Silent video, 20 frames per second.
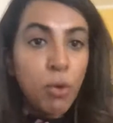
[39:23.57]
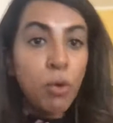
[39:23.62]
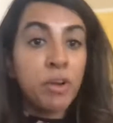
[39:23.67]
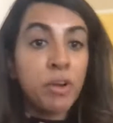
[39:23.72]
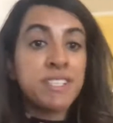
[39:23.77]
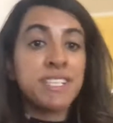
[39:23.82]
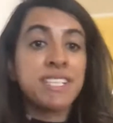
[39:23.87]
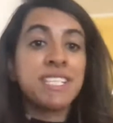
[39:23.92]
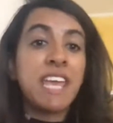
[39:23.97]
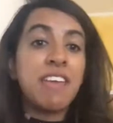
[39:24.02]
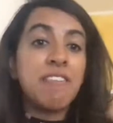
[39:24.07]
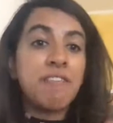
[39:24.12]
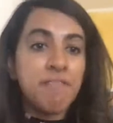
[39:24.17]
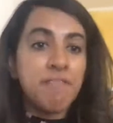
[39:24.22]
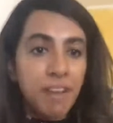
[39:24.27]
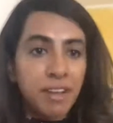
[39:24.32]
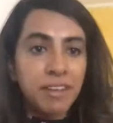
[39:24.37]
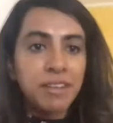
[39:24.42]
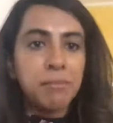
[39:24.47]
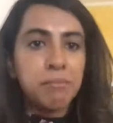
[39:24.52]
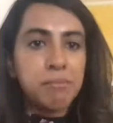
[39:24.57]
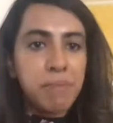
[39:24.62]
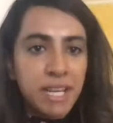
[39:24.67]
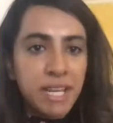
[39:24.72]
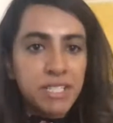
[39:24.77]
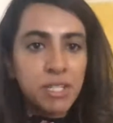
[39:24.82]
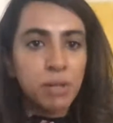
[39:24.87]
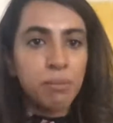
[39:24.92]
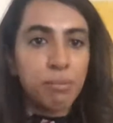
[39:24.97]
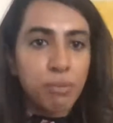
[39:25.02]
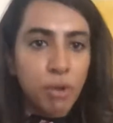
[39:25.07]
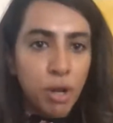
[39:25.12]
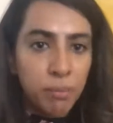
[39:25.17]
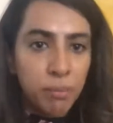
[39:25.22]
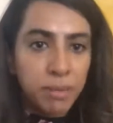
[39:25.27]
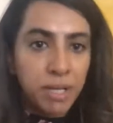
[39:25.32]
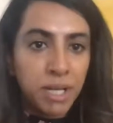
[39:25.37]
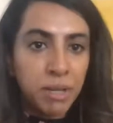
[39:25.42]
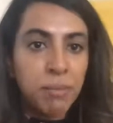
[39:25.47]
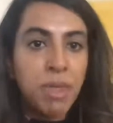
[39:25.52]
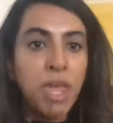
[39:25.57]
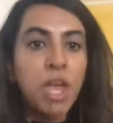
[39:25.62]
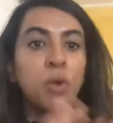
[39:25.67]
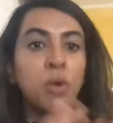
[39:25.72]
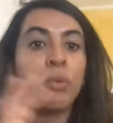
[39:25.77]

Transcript: or is it a fundamental problem